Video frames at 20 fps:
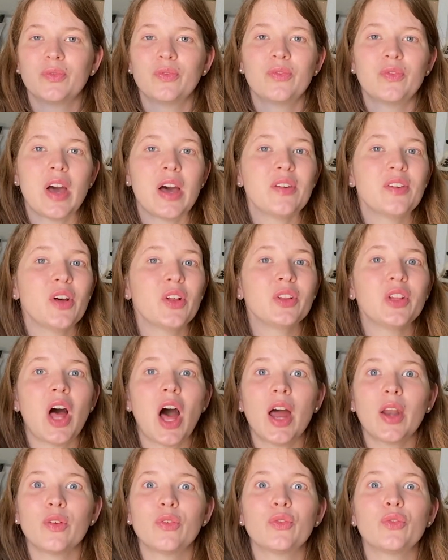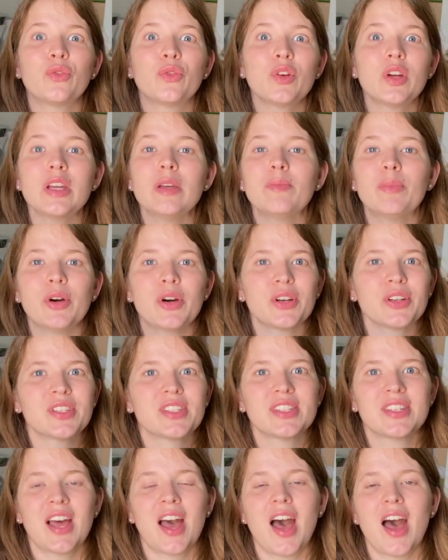found a lot of free
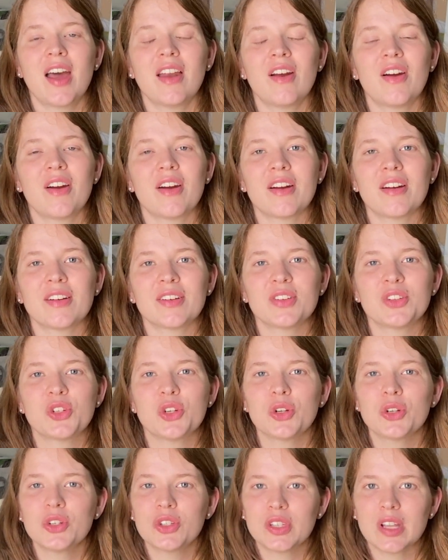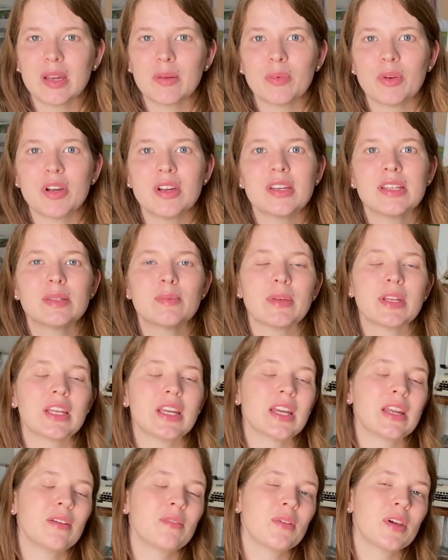books at our church libraries, been
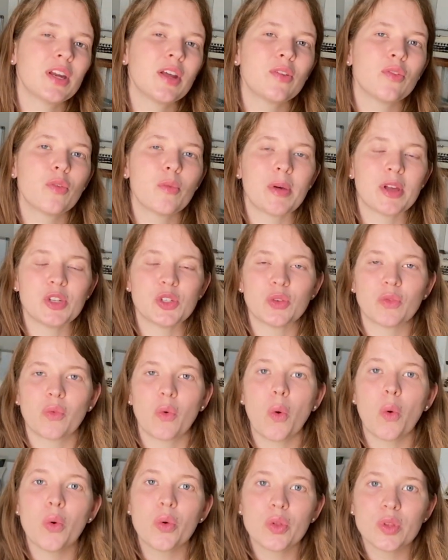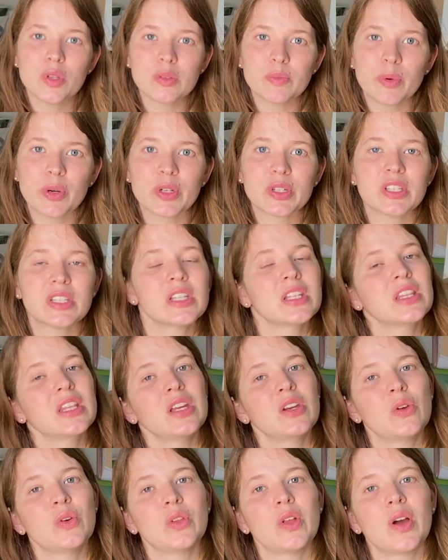getting rid of a bunch of old books that
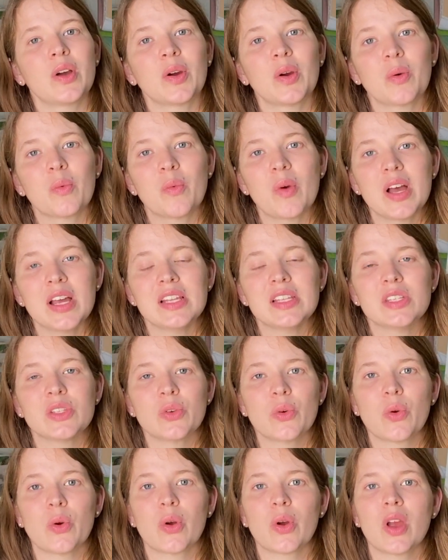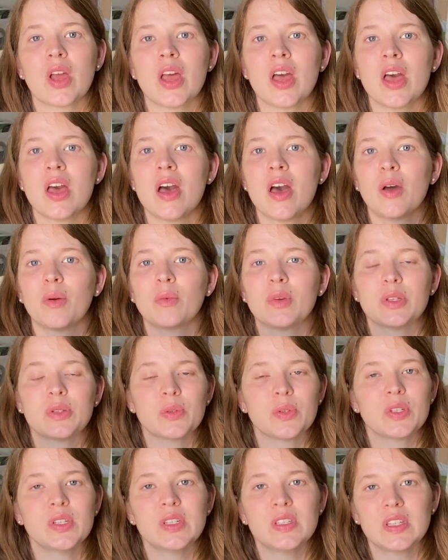they no longer want, or
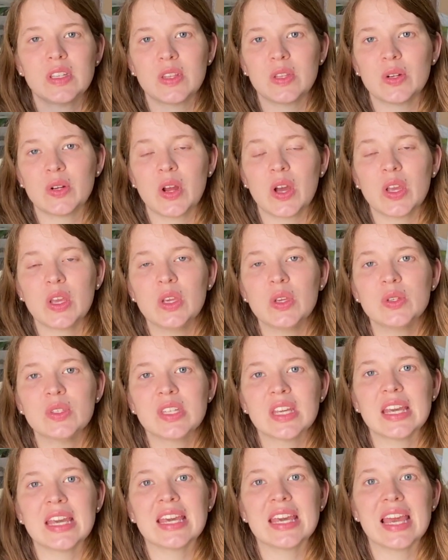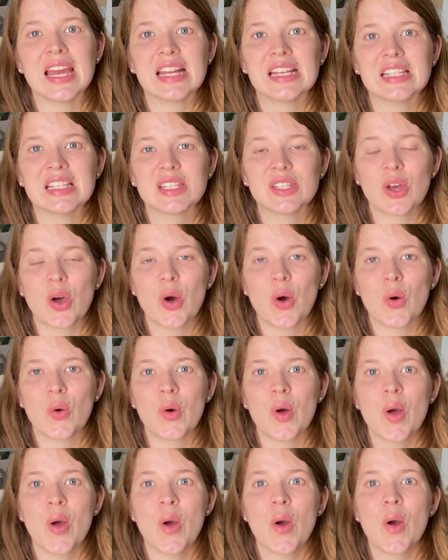resources that they're not using. And
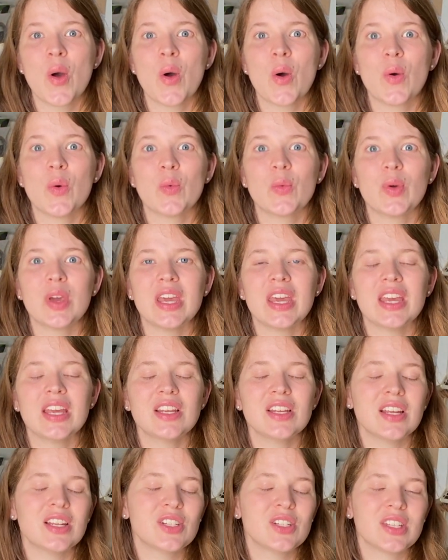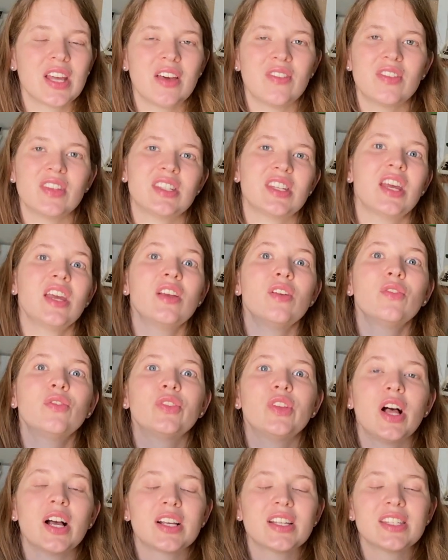so we just have this
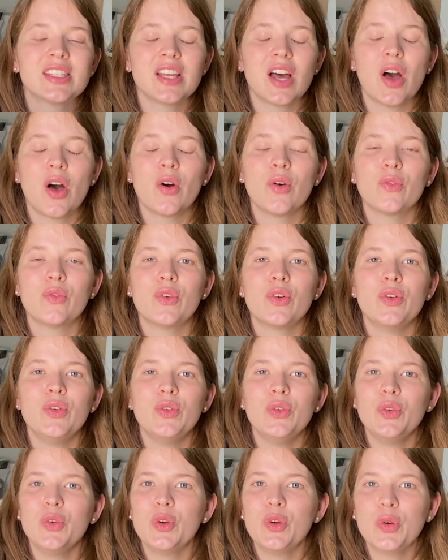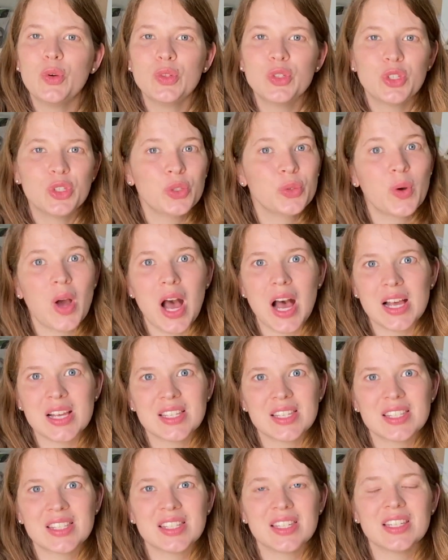influx of new to
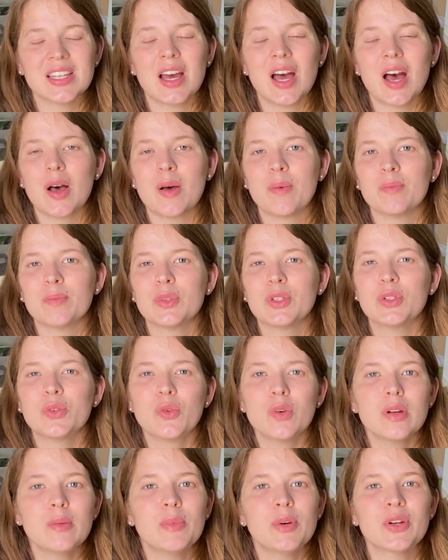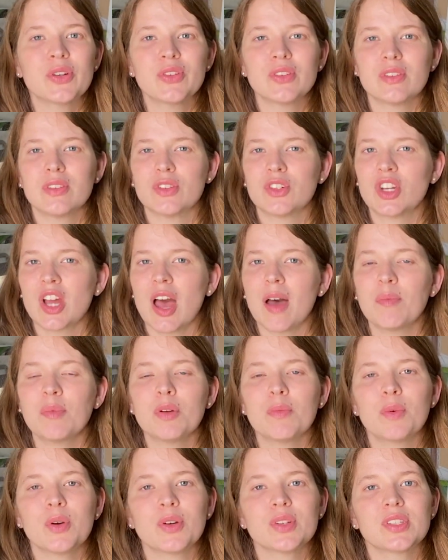us storybooks and
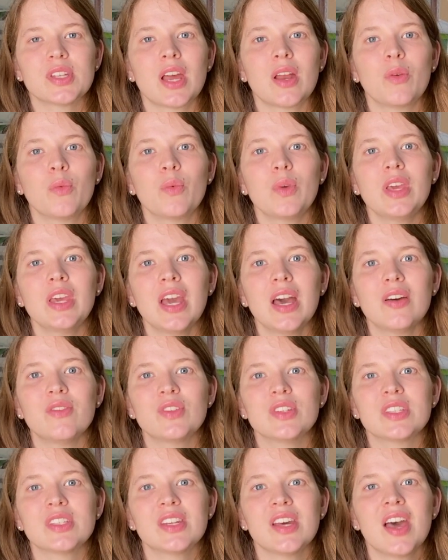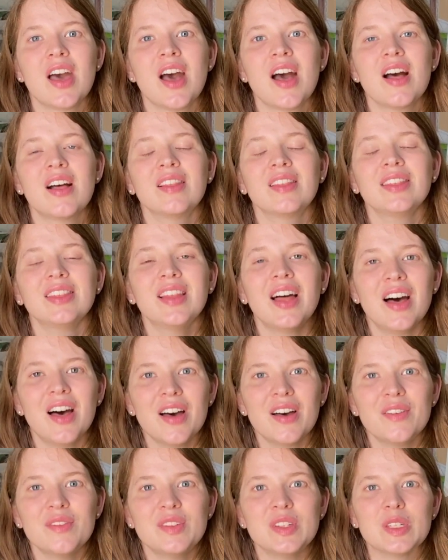chapter books, and we have just
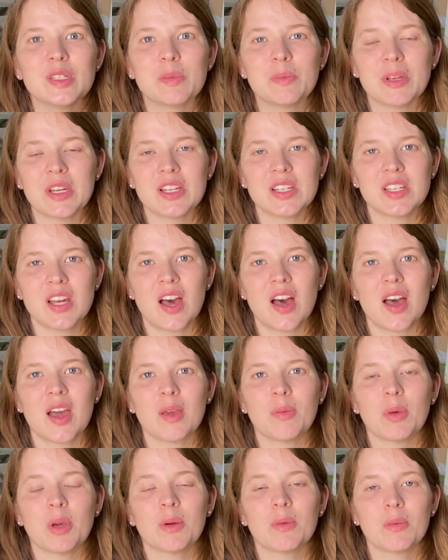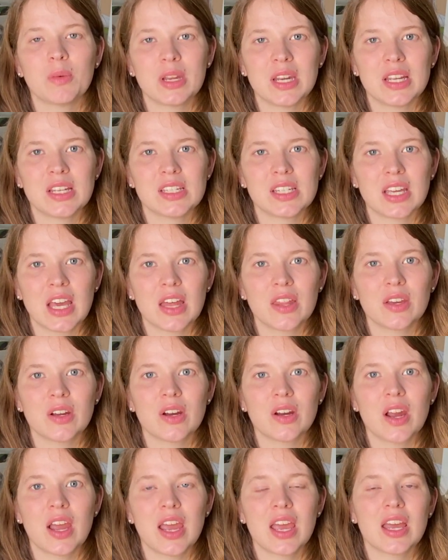loved spending time reading
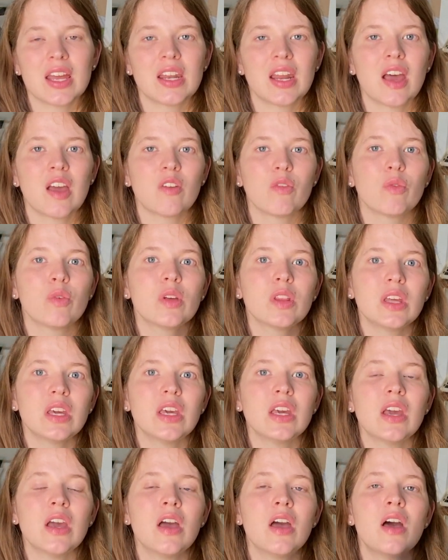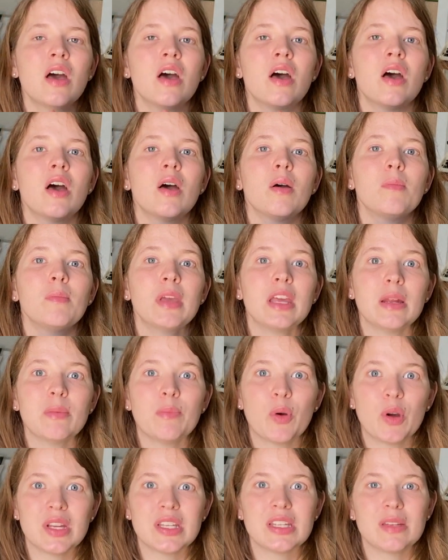together. And I've really made a
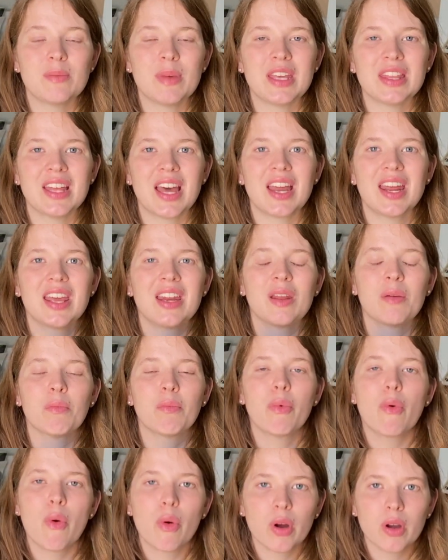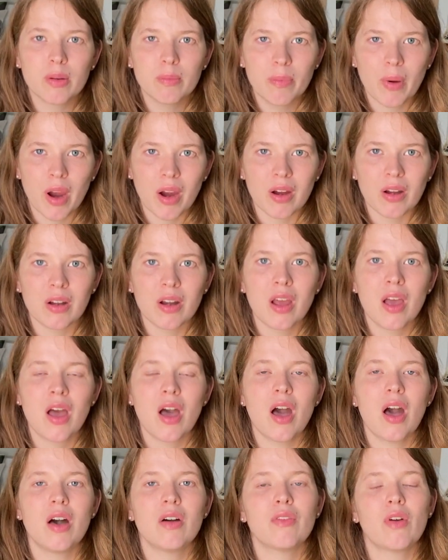point to make that an important part
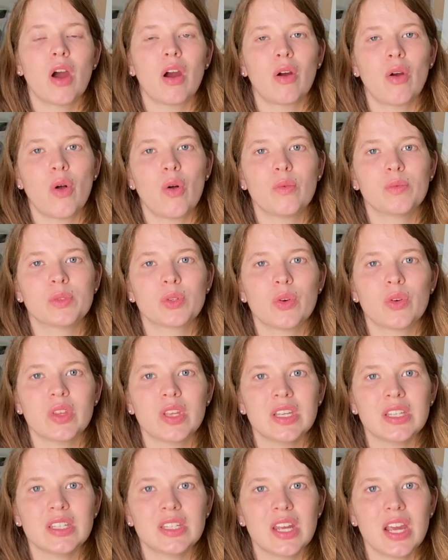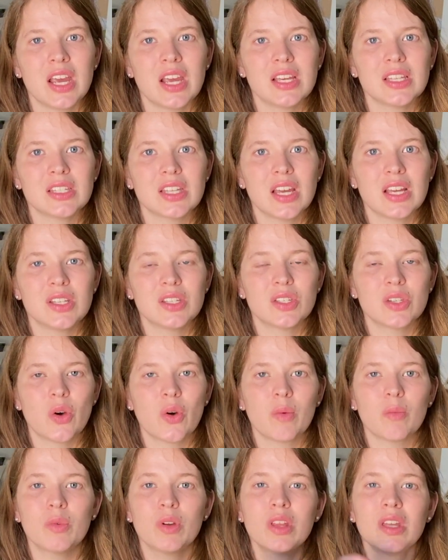of our homeschool these days. And so
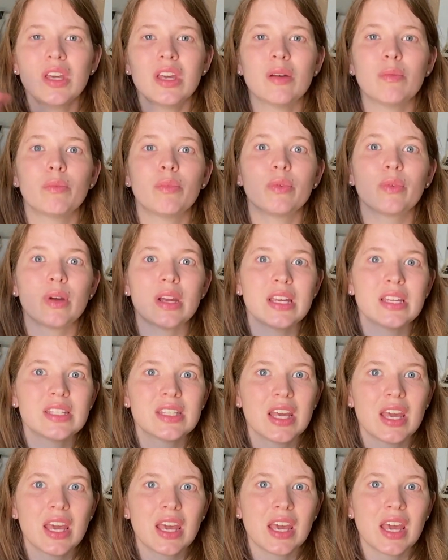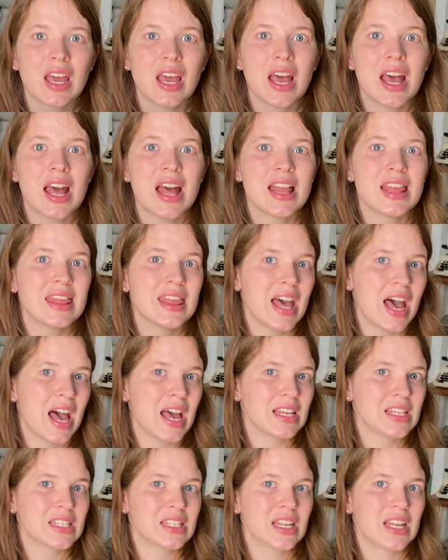I'm really embracing that